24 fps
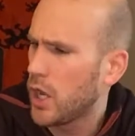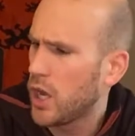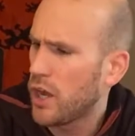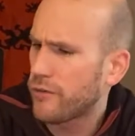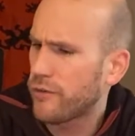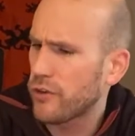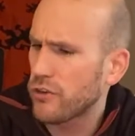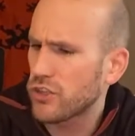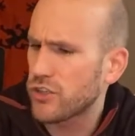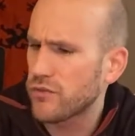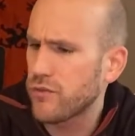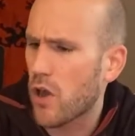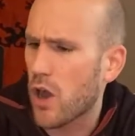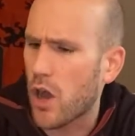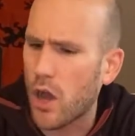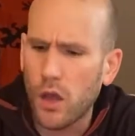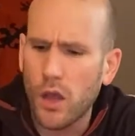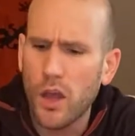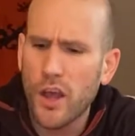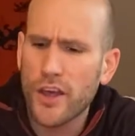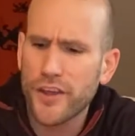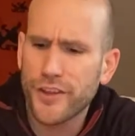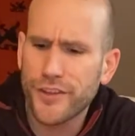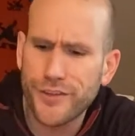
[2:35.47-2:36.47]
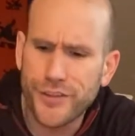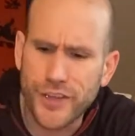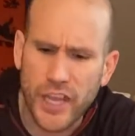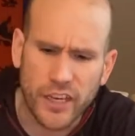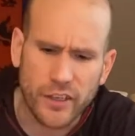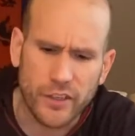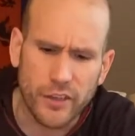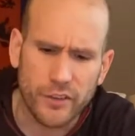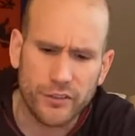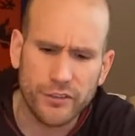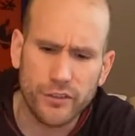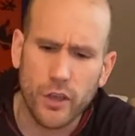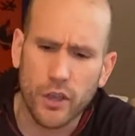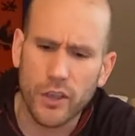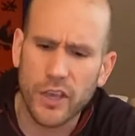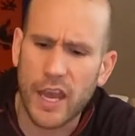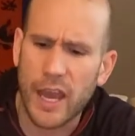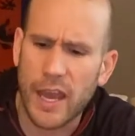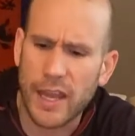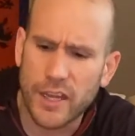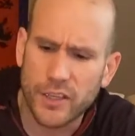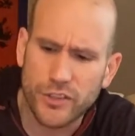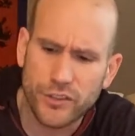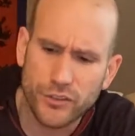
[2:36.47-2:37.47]
First of all, thickness.
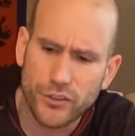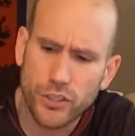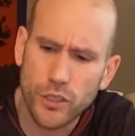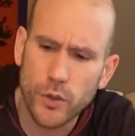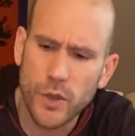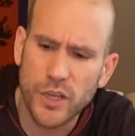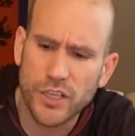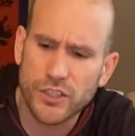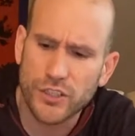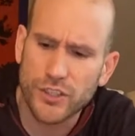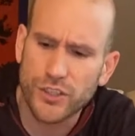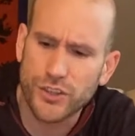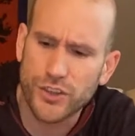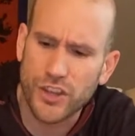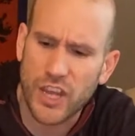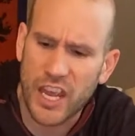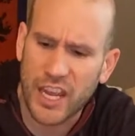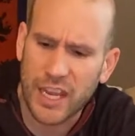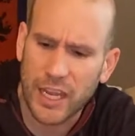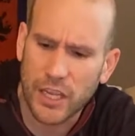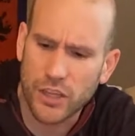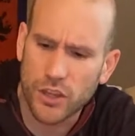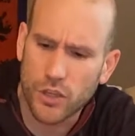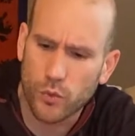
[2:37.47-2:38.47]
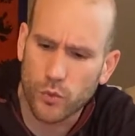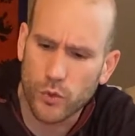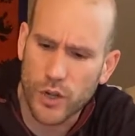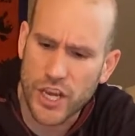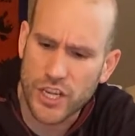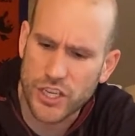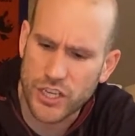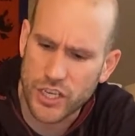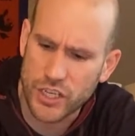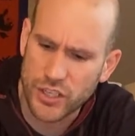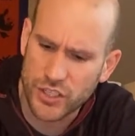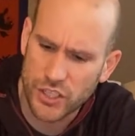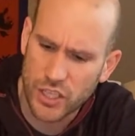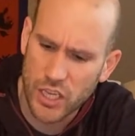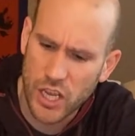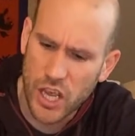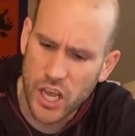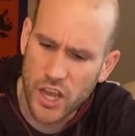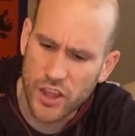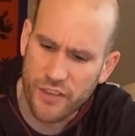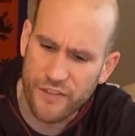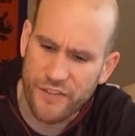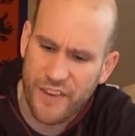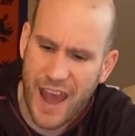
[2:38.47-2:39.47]
Okay, it's 2 inches thick in the ridges.
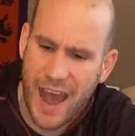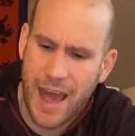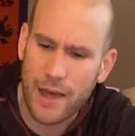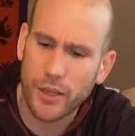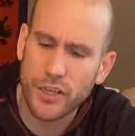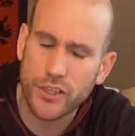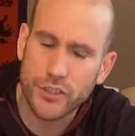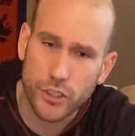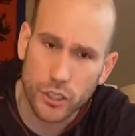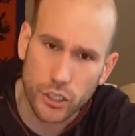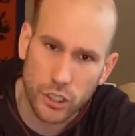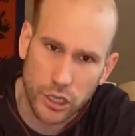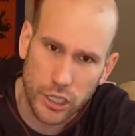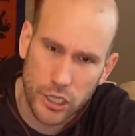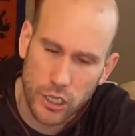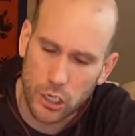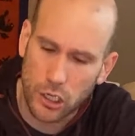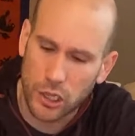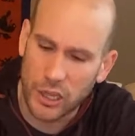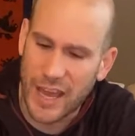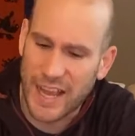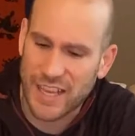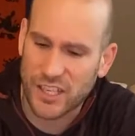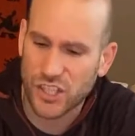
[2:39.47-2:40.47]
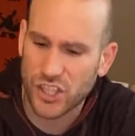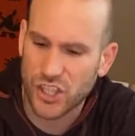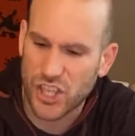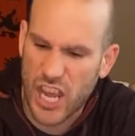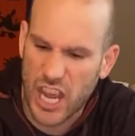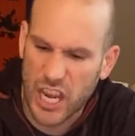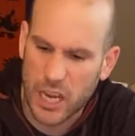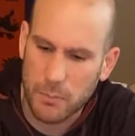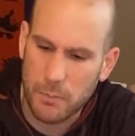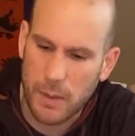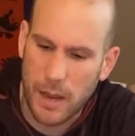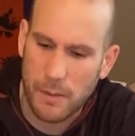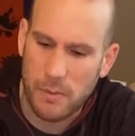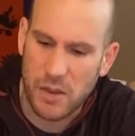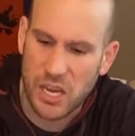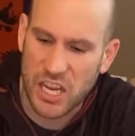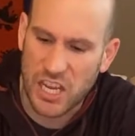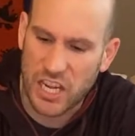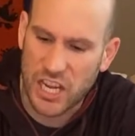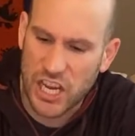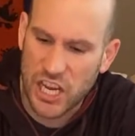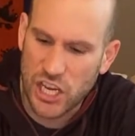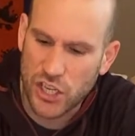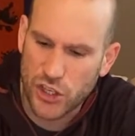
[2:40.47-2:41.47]
The valleys are a little less thick, maybe
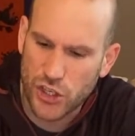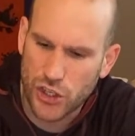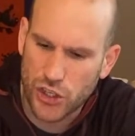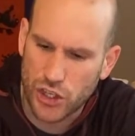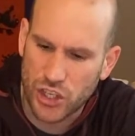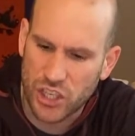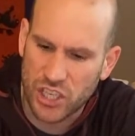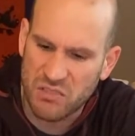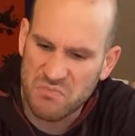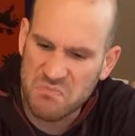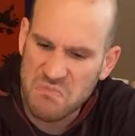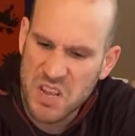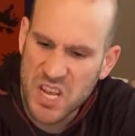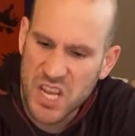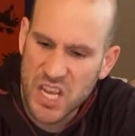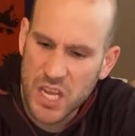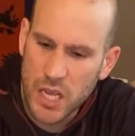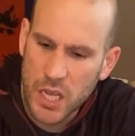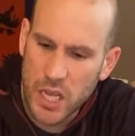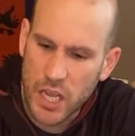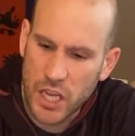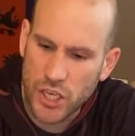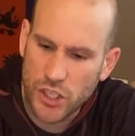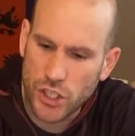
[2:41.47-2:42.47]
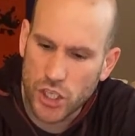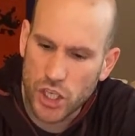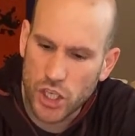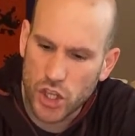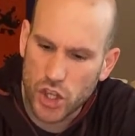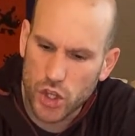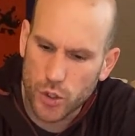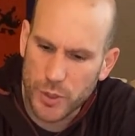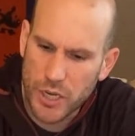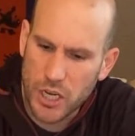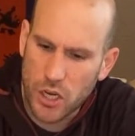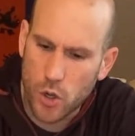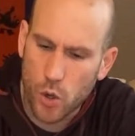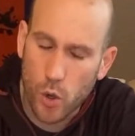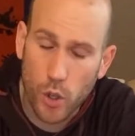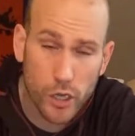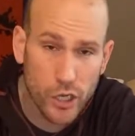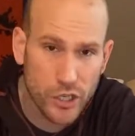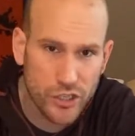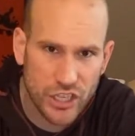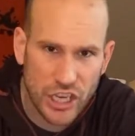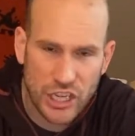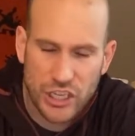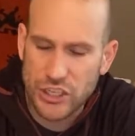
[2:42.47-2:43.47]
an inch and
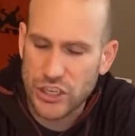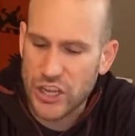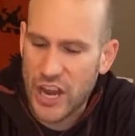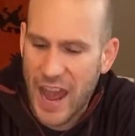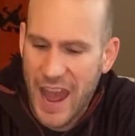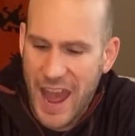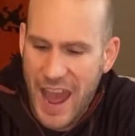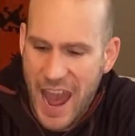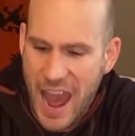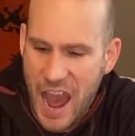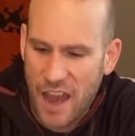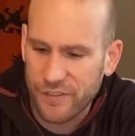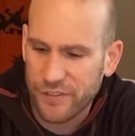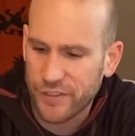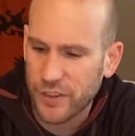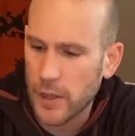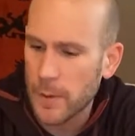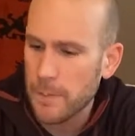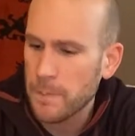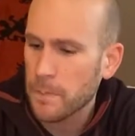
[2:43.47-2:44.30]
3/4, inch and a half.